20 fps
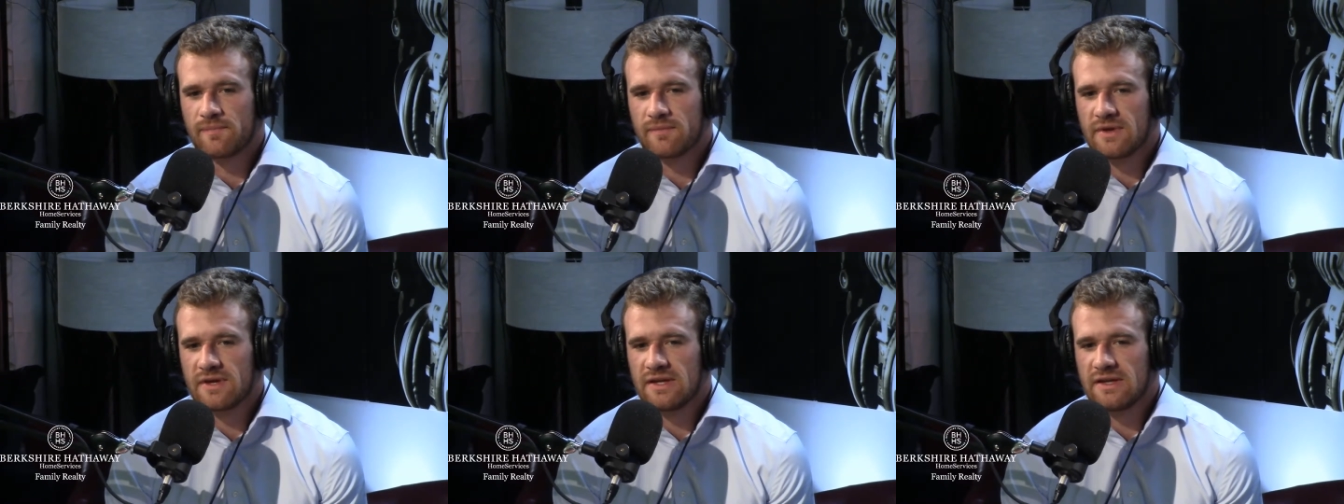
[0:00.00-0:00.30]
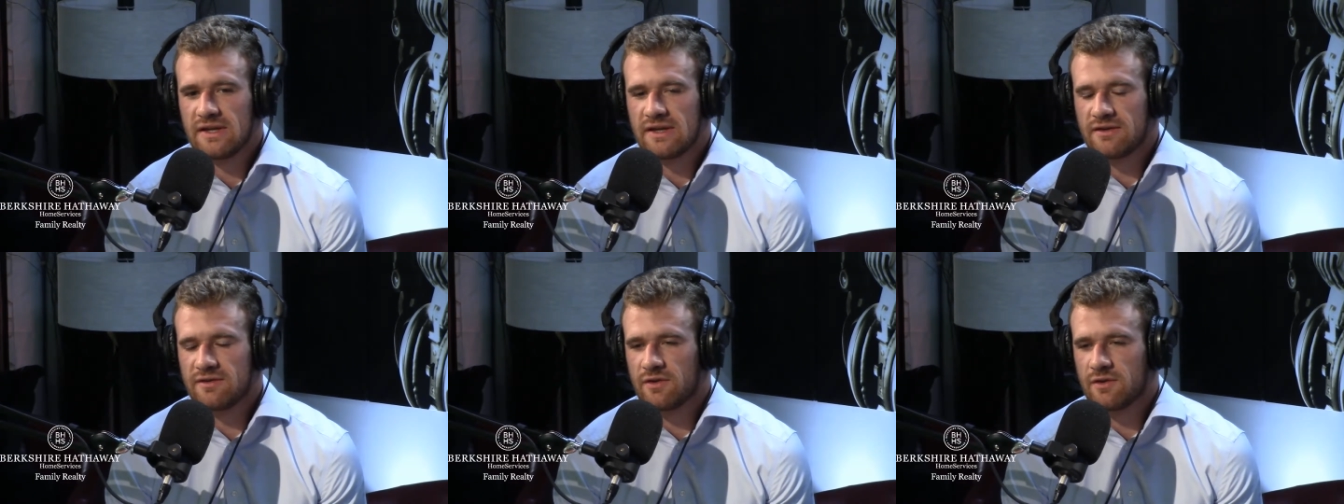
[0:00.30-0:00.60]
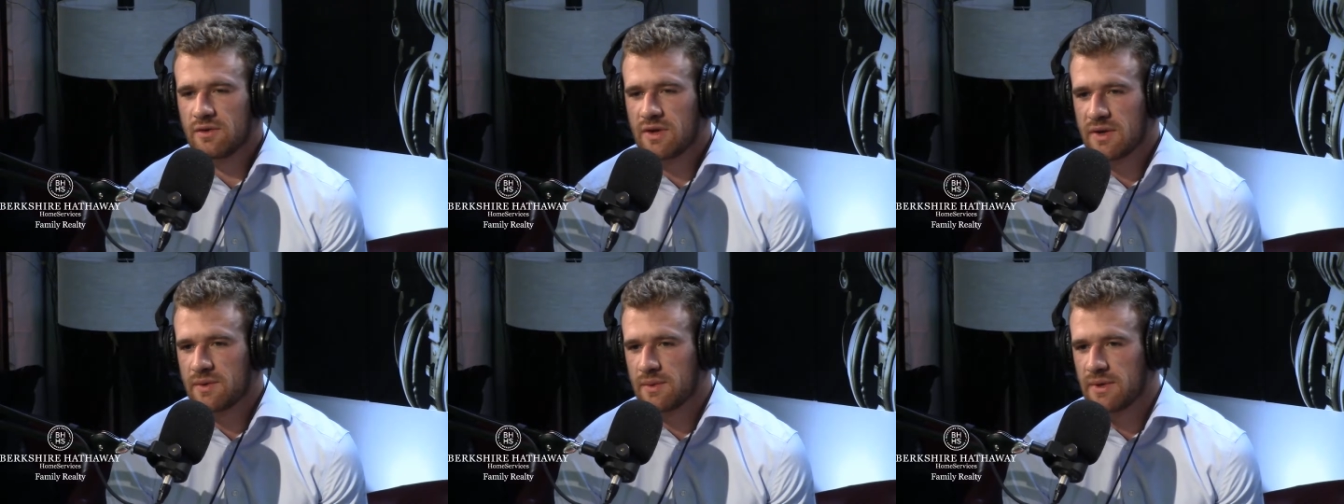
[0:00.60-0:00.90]
he needed to
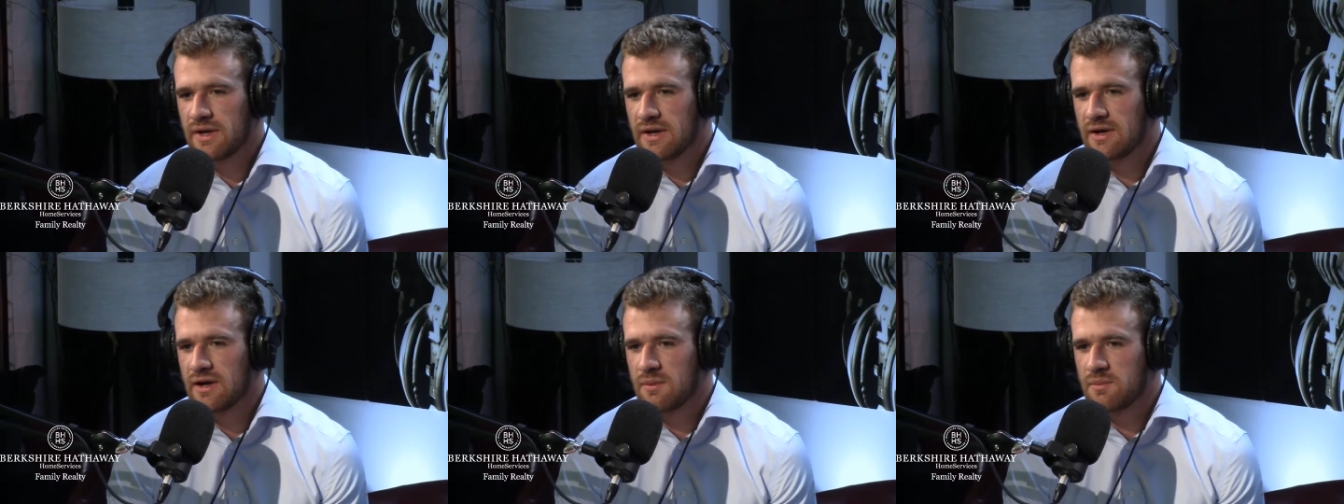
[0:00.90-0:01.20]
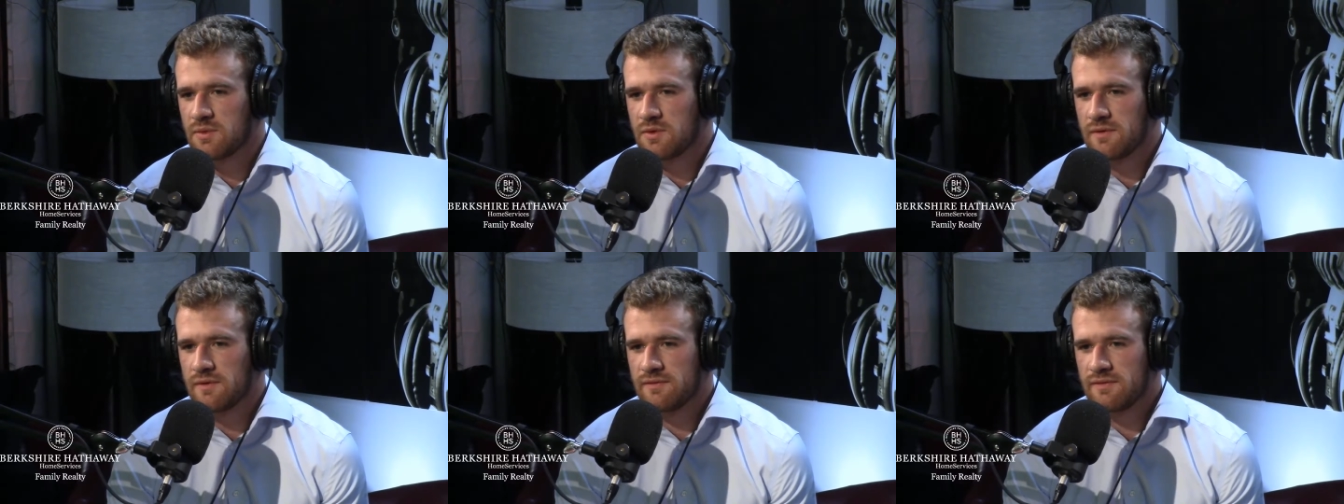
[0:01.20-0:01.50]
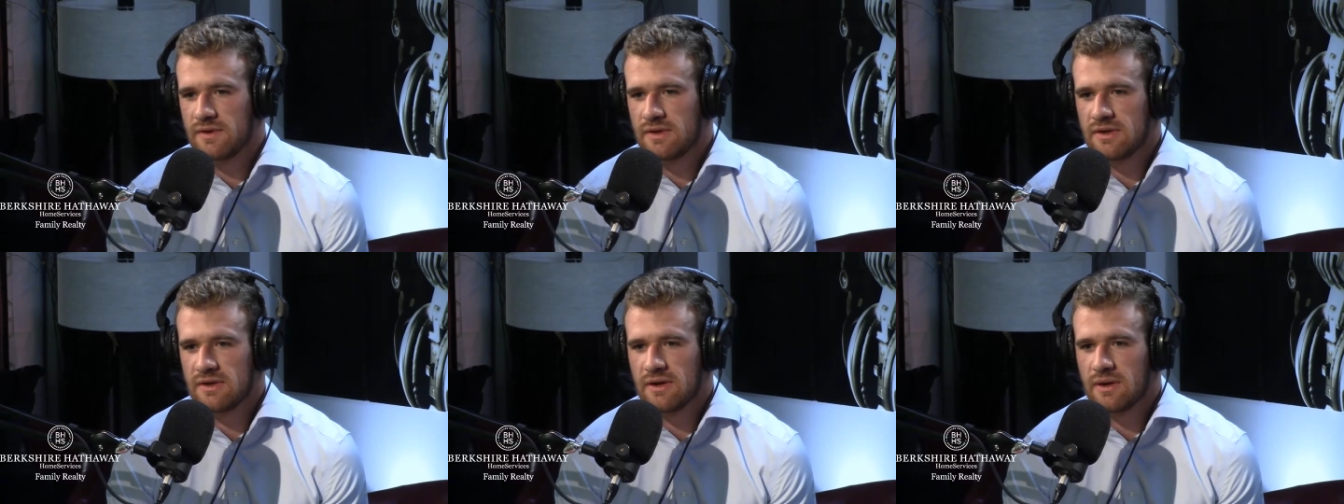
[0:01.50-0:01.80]
liquidate a couple of
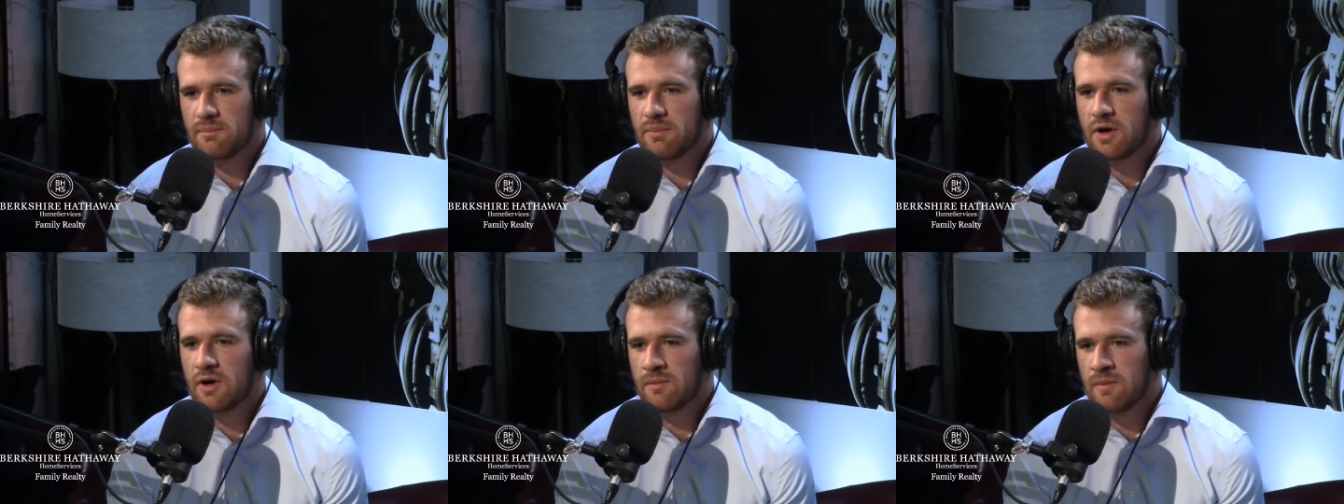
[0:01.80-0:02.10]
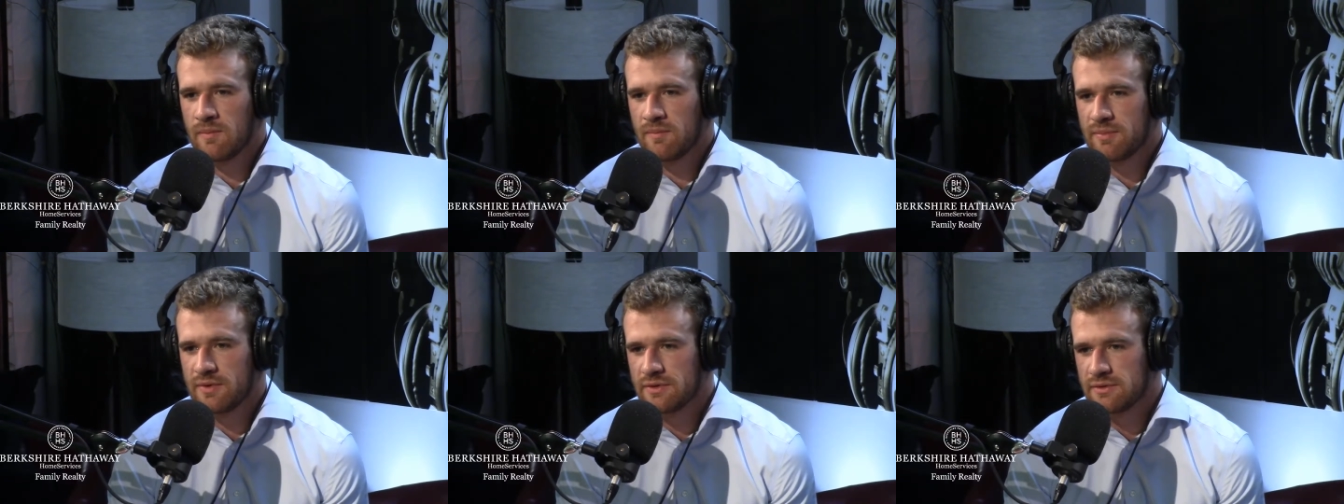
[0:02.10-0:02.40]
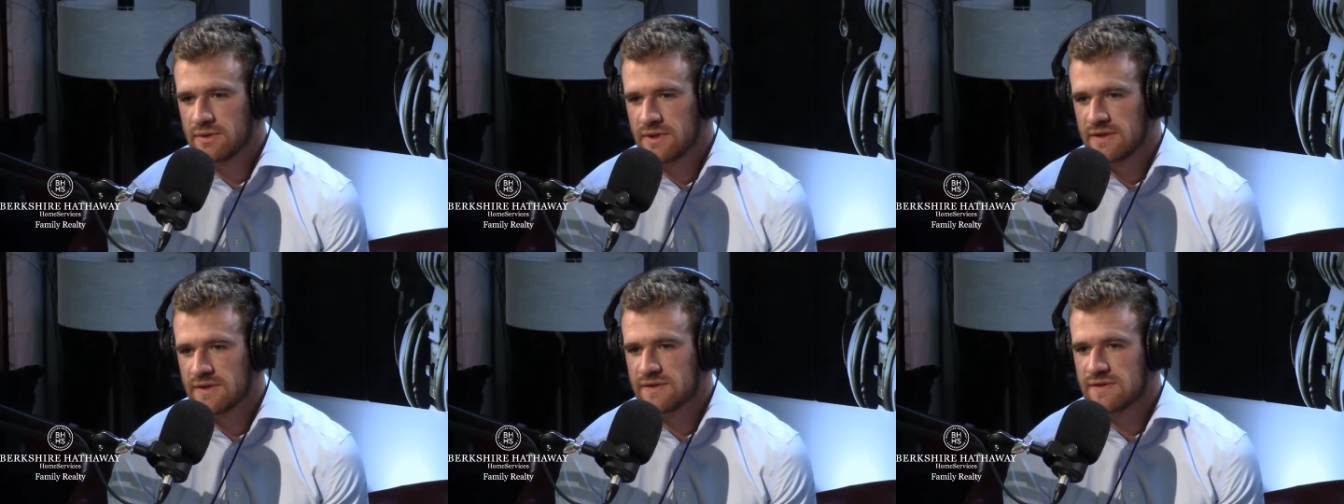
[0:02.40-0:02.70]
the apartment
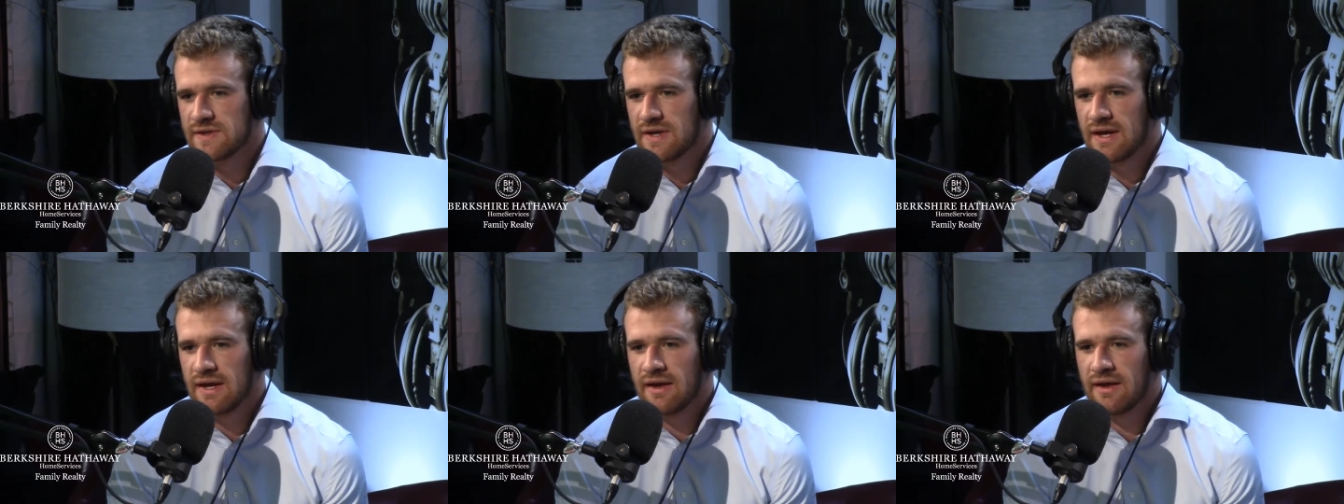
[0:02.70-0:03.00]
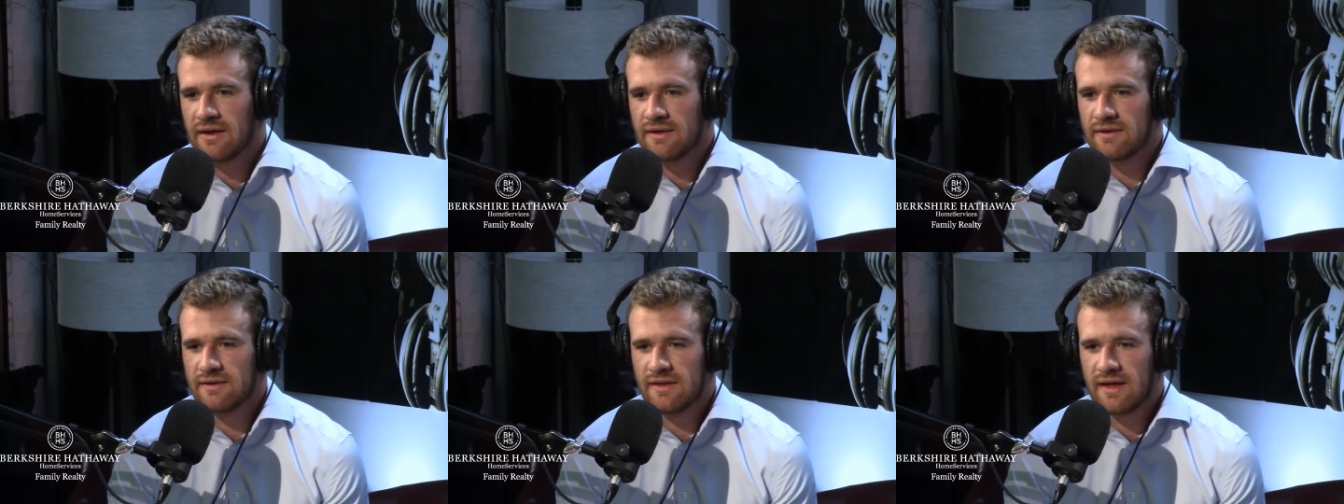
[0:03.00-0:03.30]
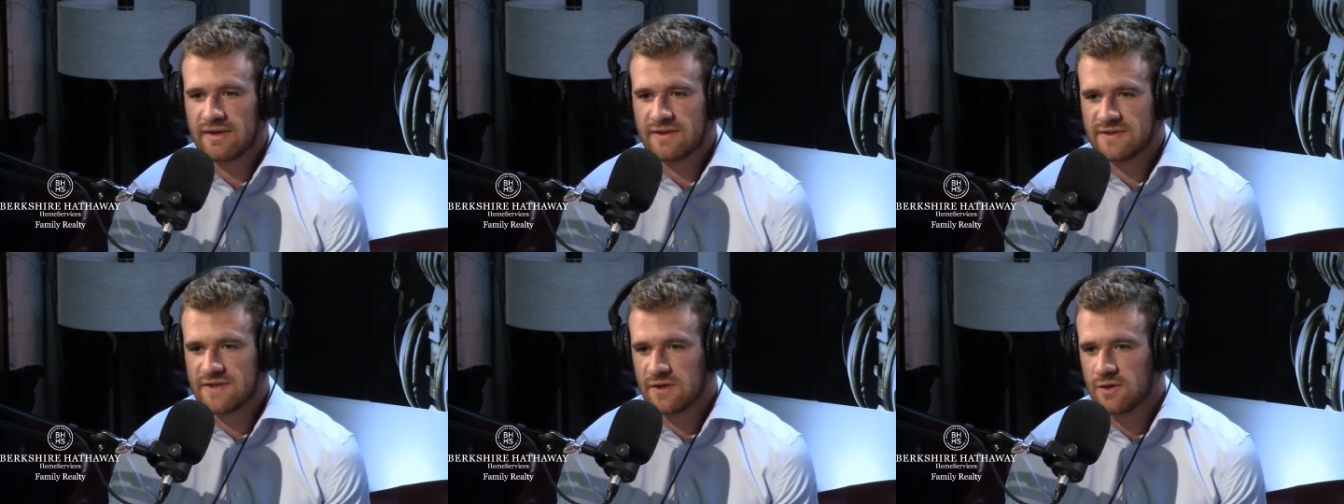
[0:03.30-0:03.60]
buildings and
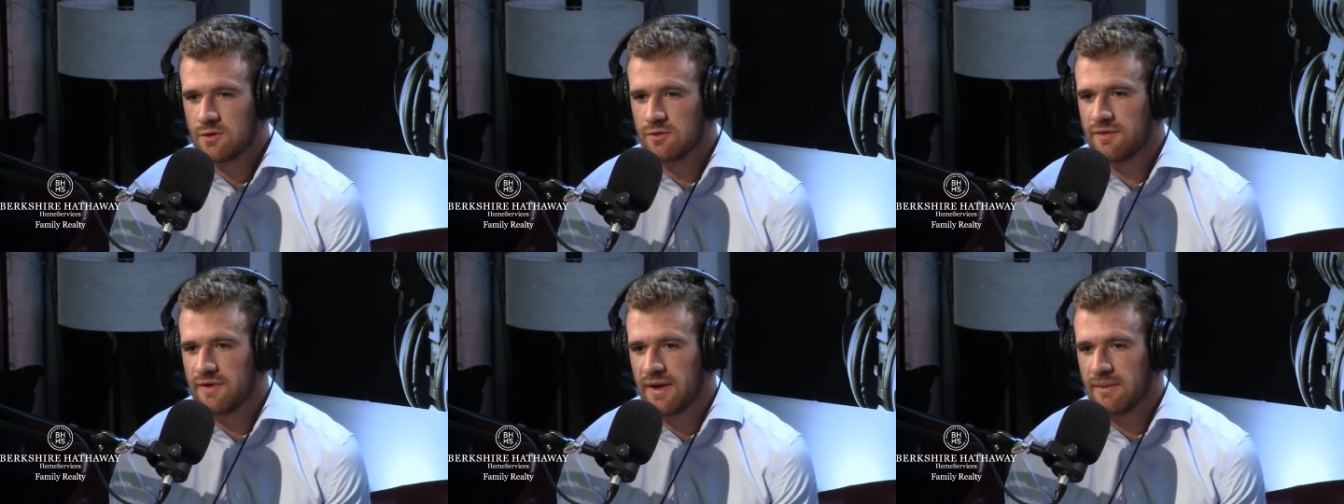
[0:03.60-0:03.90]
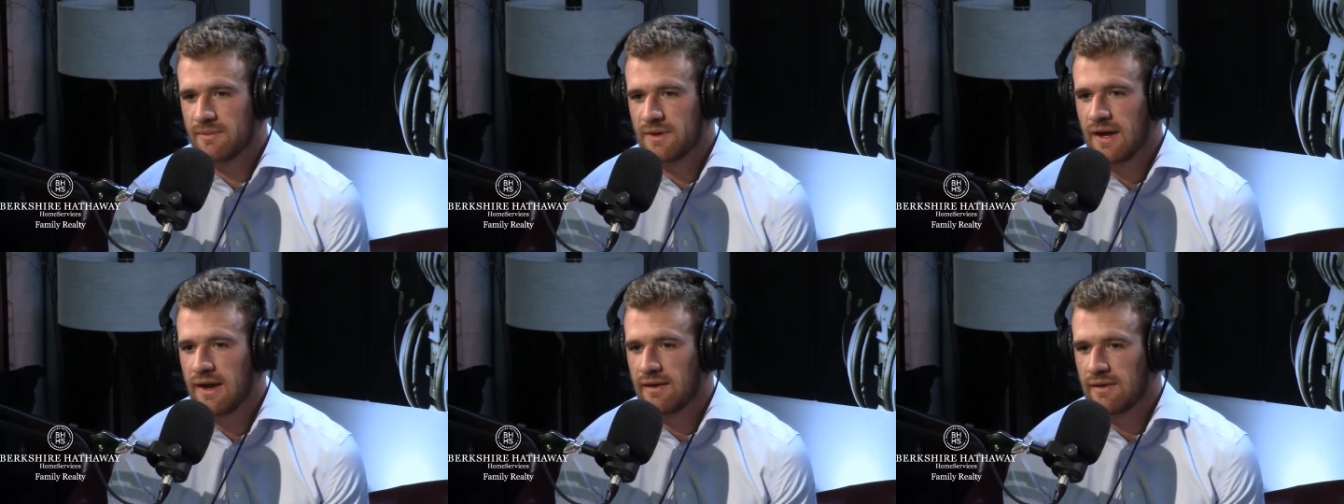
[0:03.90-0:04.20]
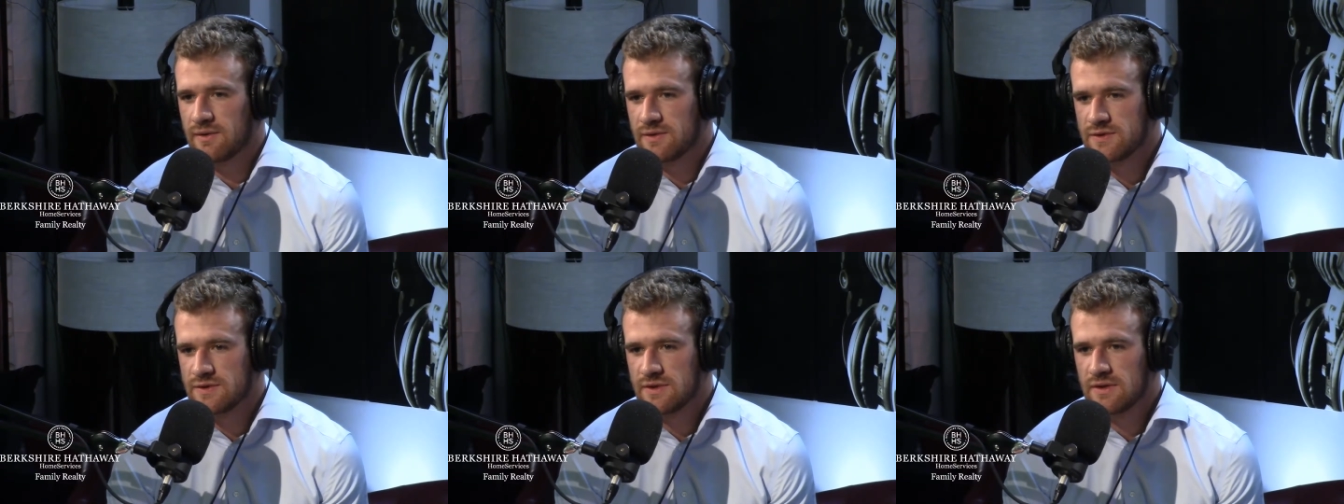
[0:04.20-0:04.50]
that single family house.